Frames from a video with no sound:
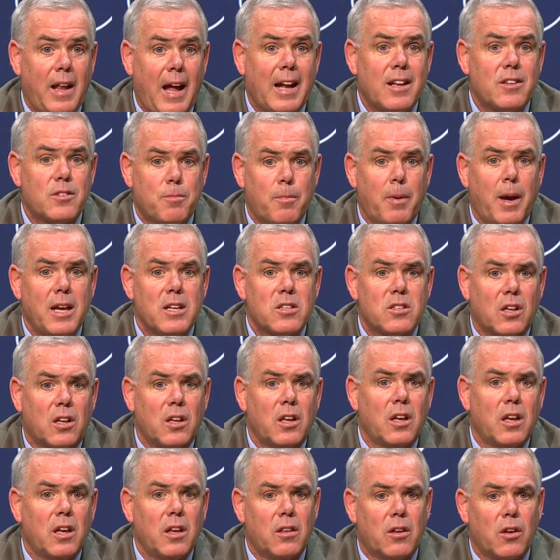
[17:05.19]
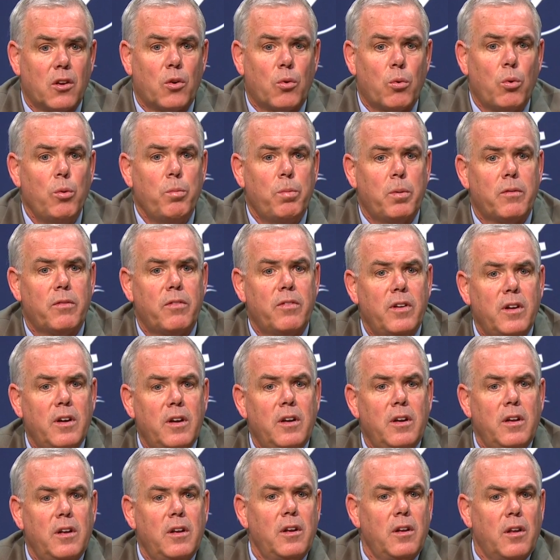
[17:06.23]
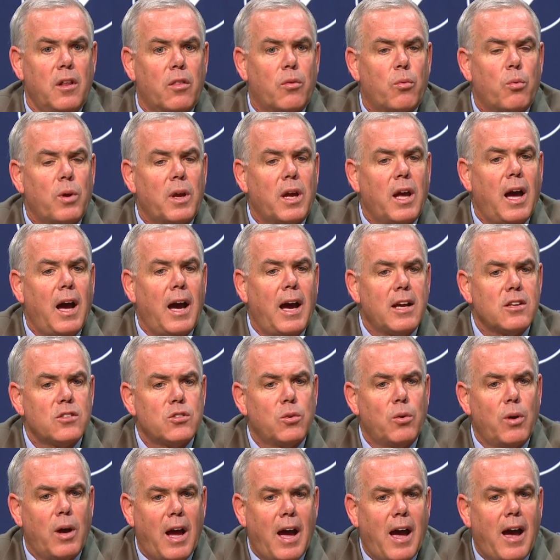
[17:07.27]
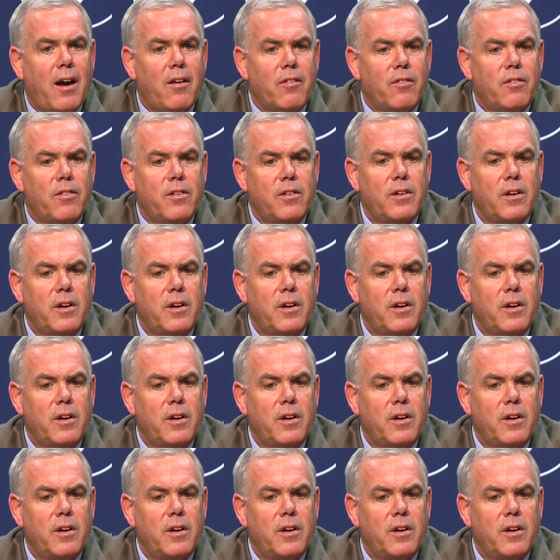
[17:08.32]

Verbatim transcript: that's basically the group of three guys who have